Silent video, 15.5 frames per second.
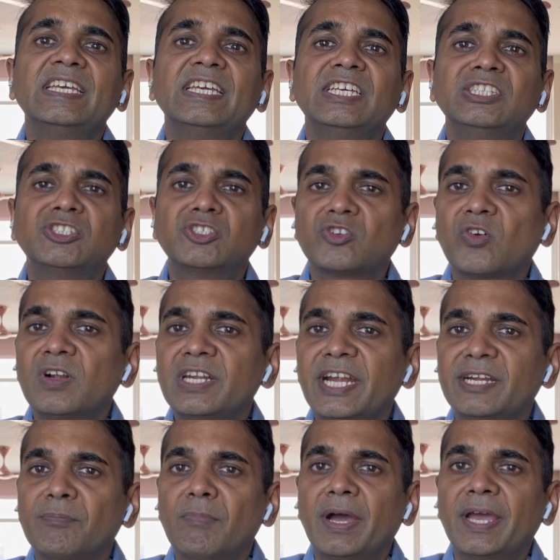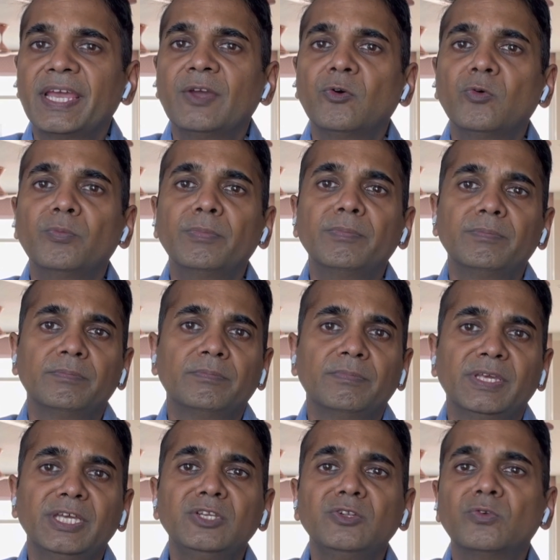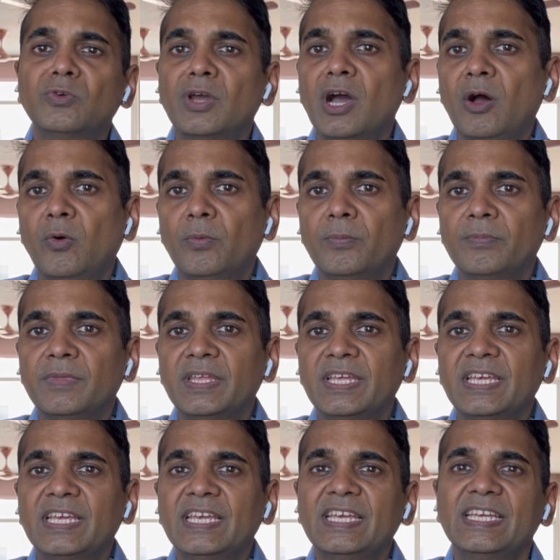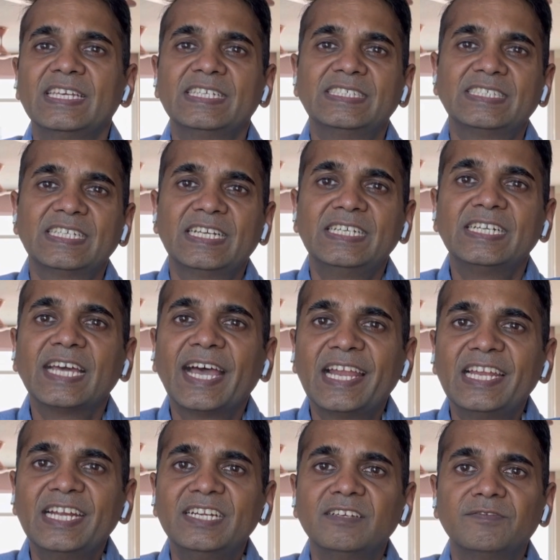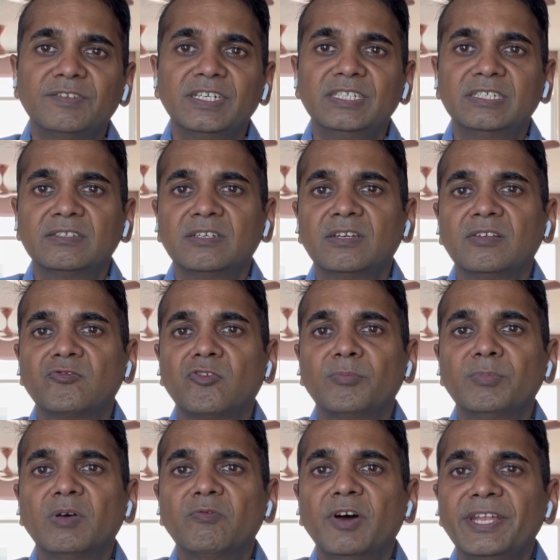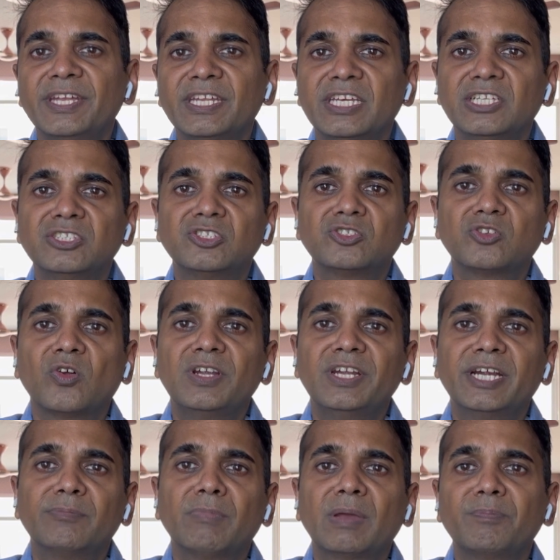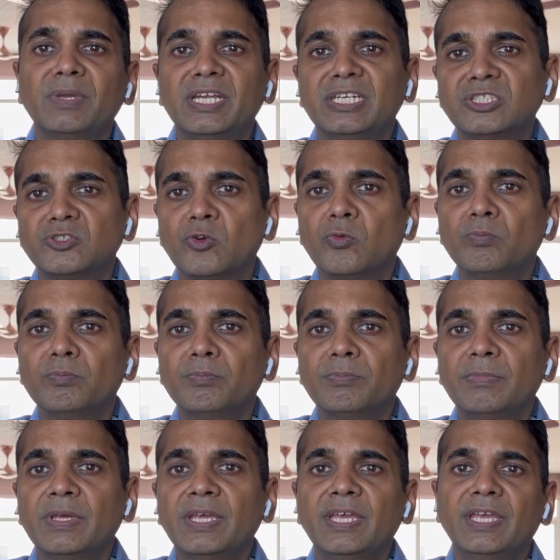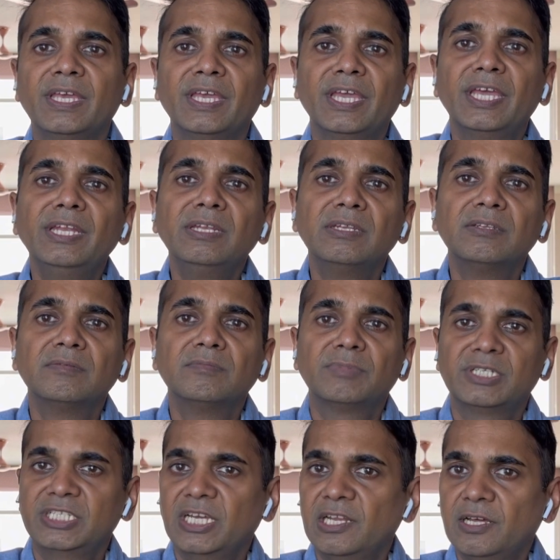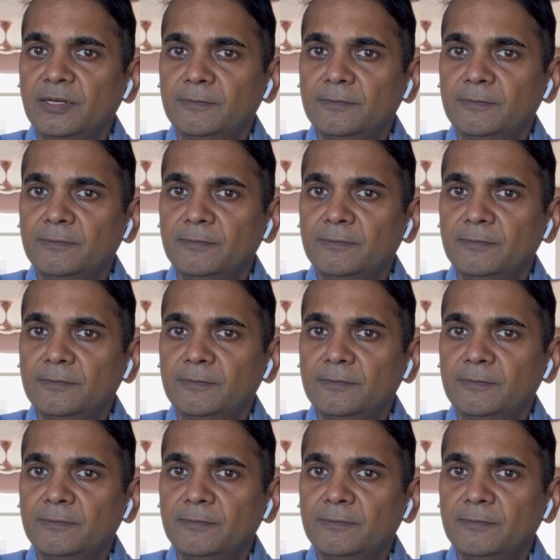installed at my home in Gurgaon is entirely different from the one installed at my parents' home in Patiala.